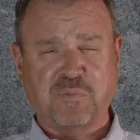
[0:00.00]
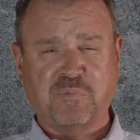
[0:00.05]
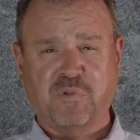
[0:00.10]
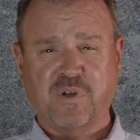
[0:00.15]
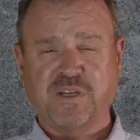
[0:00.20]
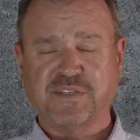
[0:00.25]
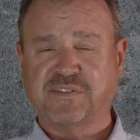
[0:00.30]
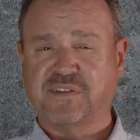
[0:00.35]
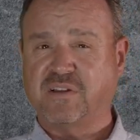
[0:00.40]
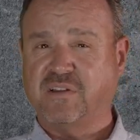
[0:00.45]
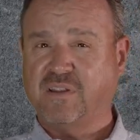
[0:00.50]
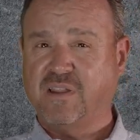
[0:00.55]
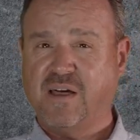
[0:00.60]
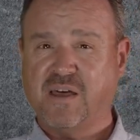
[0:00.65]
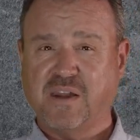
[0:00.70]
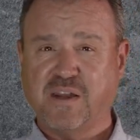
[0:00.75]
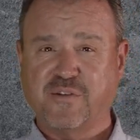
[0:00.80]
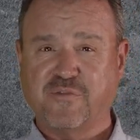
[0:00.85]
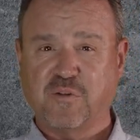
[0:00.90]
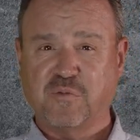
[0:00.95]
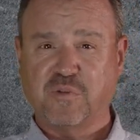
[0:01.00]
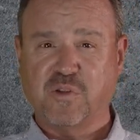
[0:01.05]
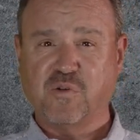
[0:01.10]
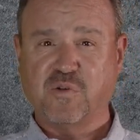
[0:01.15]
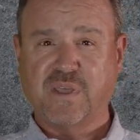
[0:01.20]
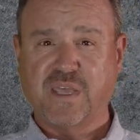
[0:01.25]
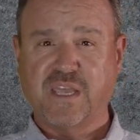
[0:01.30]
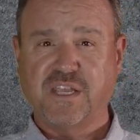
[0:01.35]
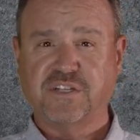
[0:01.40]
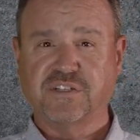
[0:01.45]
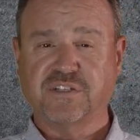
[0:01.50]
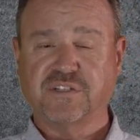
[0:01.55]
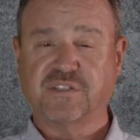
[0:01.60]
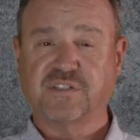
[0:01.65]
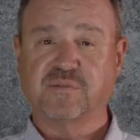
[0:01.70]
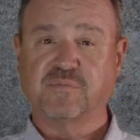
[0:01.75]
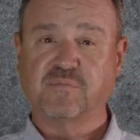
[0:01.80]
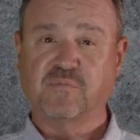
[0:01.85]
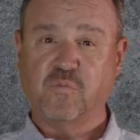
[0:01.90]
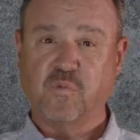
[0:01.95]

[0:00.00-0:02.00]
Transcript: placed in a lot of different locations.